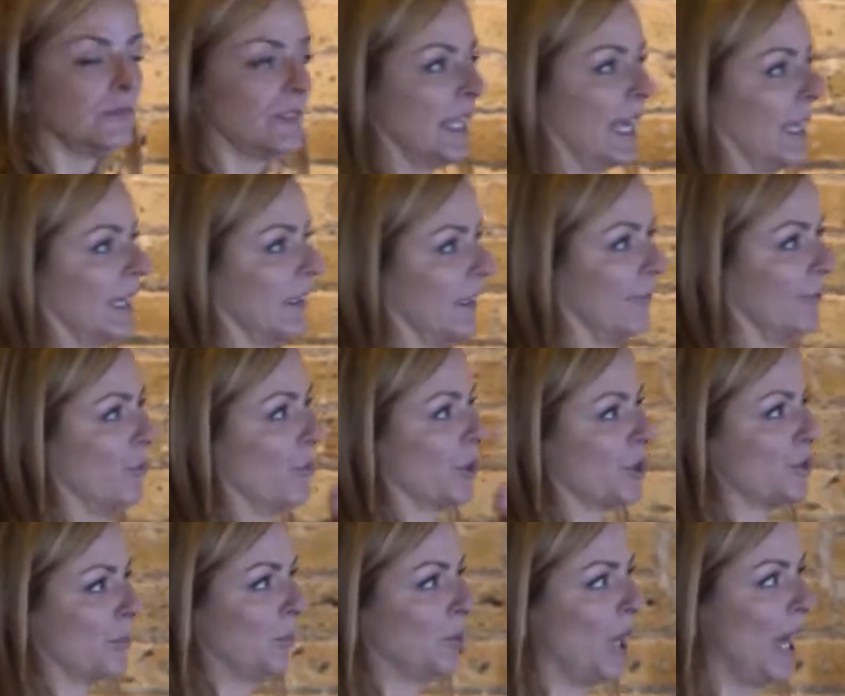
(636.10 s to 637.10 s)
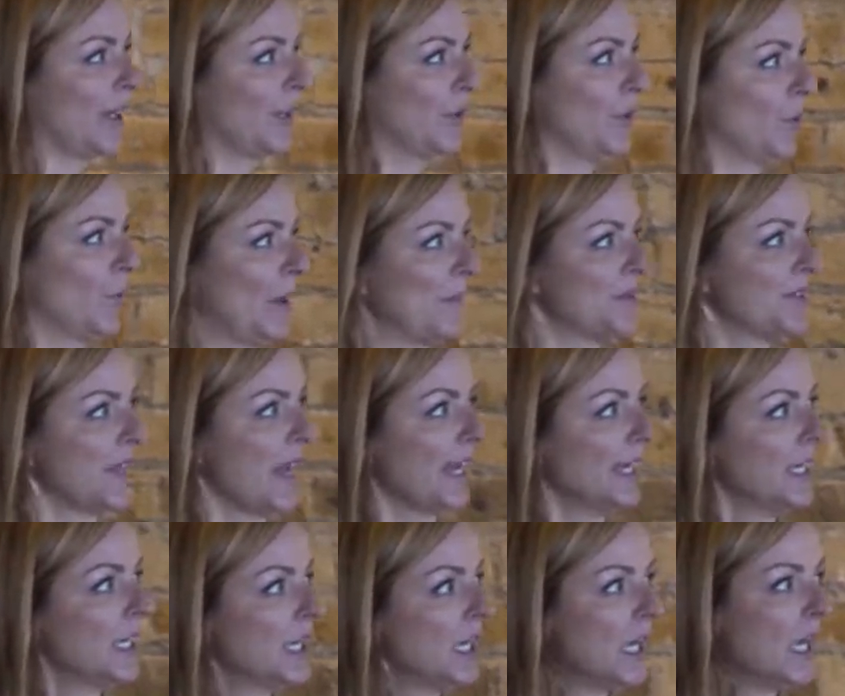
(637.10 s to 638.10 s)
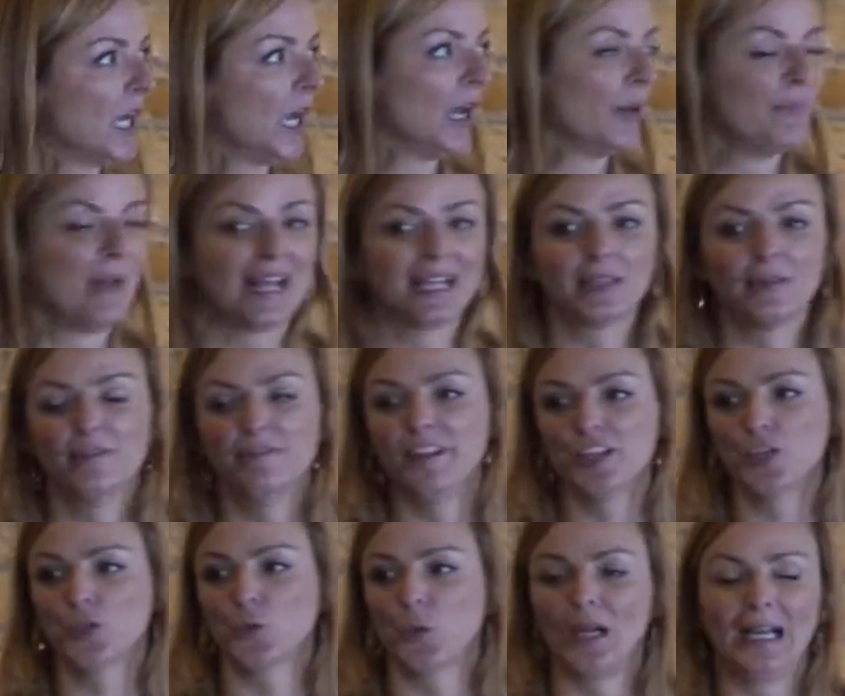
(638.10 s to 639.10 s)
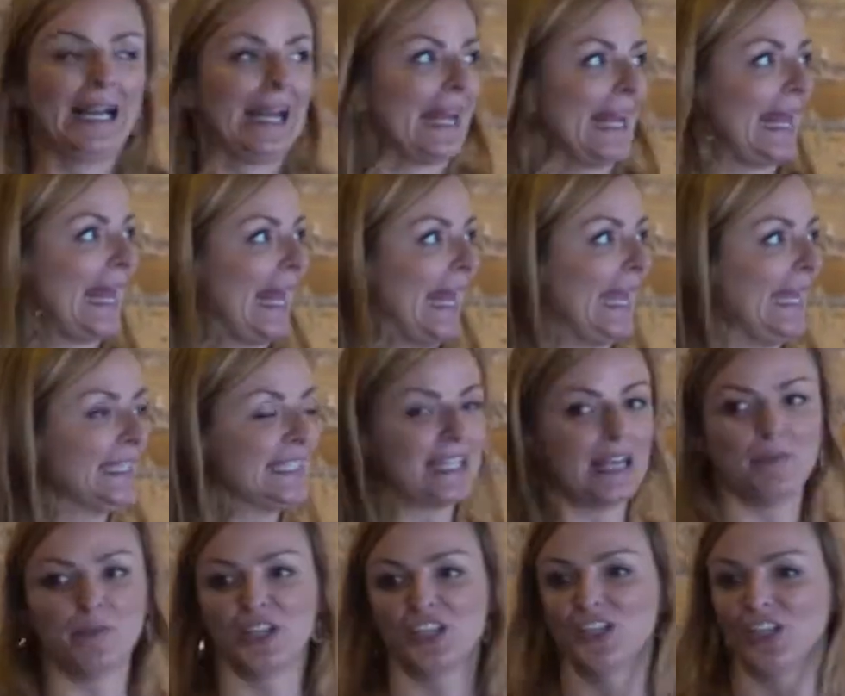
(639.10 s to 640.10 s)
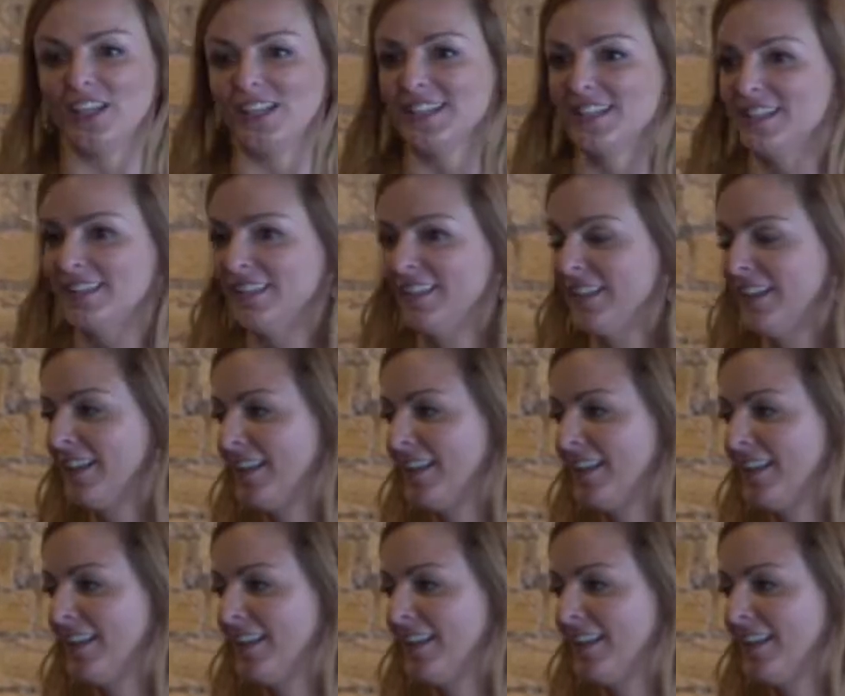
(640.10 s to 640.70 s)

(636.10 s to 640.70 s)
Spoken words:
like if you were to blog on your website. Make them visual, 8 images.